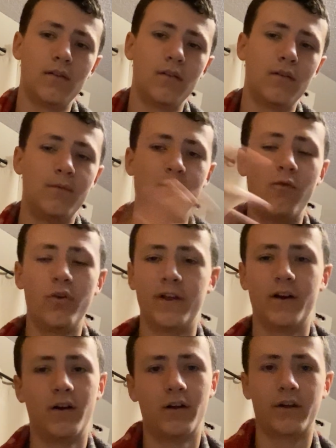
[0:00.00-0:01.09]
I'm avoiding
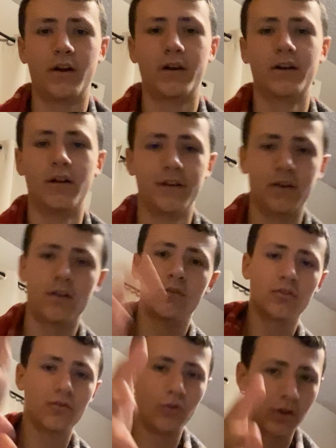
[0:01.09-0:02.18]
eye contact. I'll
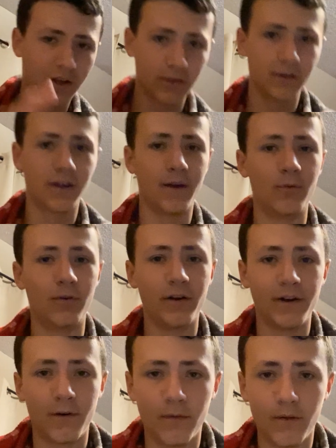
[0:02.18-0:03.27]
just look at the camera right
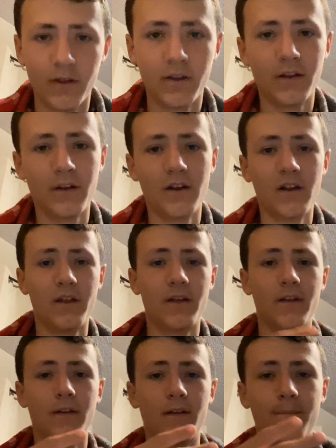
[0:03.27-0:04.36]
now.
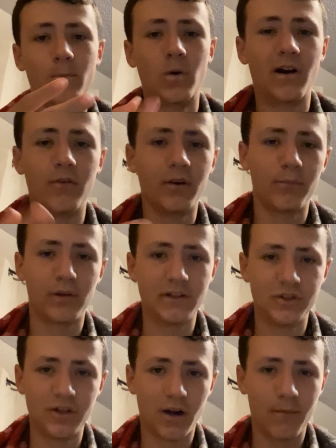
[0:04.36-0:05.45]
Where I want to play
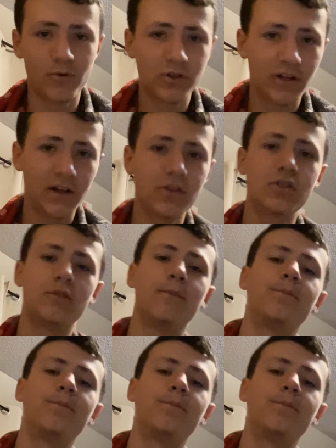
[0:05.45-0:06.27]
Geometry Dash,